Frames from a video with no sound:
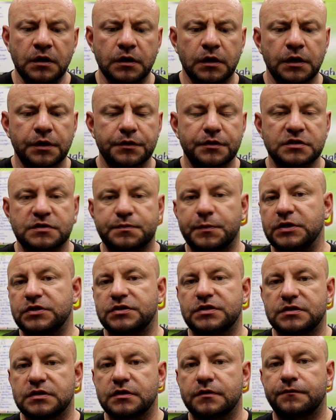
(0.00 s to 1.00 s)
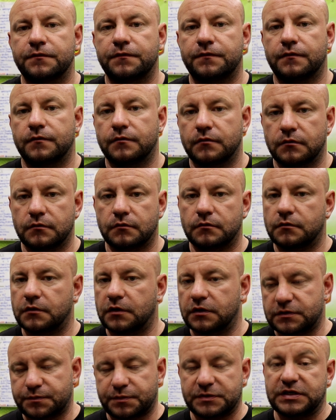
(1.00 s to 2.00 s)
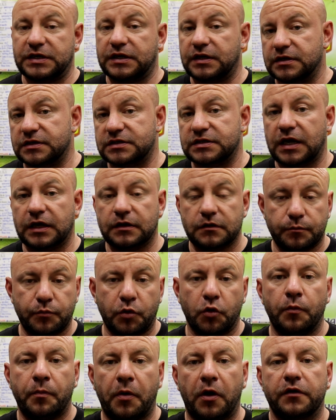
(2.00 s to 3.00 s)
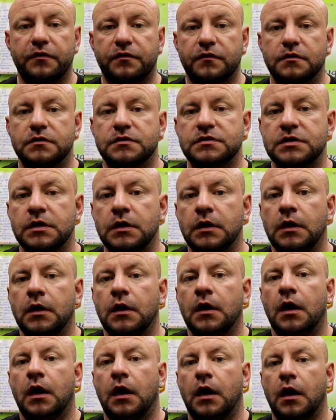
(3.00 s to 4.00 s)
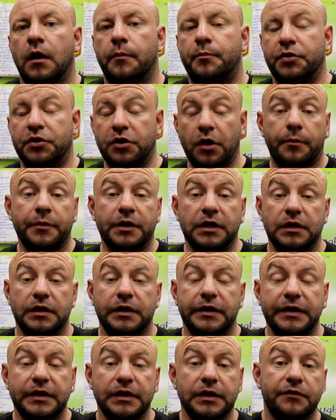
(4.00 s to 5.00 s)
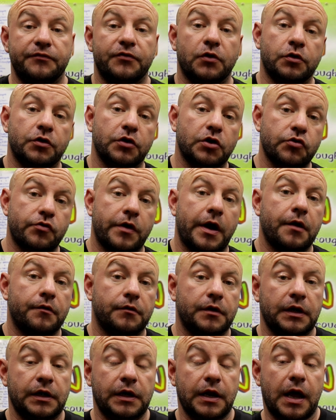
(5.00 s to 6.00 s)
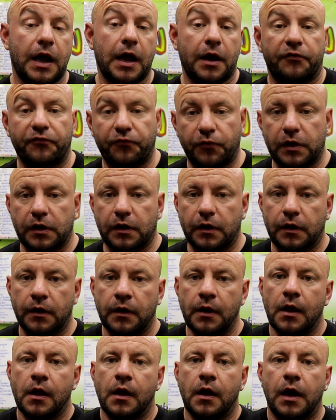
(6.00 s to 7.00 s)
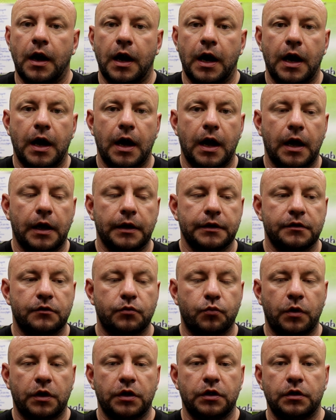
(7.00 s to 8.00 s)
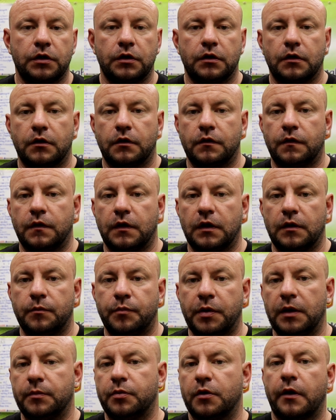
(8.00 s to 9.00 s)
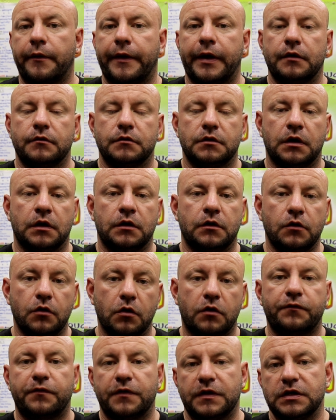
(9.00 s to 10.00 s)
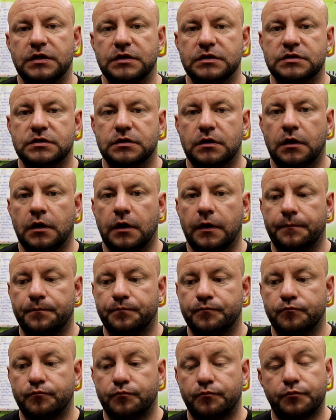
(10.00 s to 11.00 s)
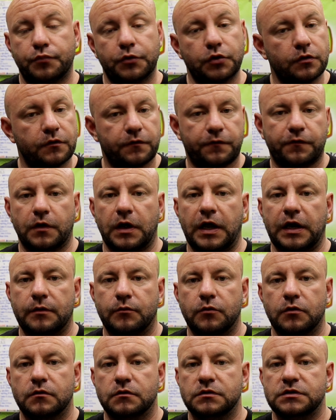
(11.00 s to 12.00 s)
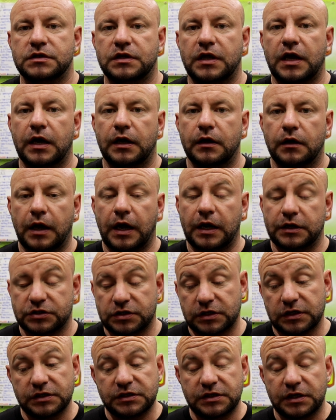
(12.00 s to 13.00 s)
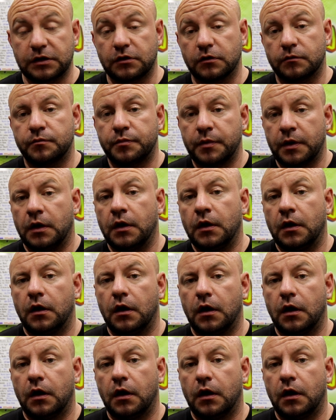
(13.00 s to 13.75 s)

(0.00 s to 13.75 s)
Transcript: The species of this particular snake, the ball pythons, predominantly live underground in Africa, and when the people go out and look for these beautiful animals, they actually dig up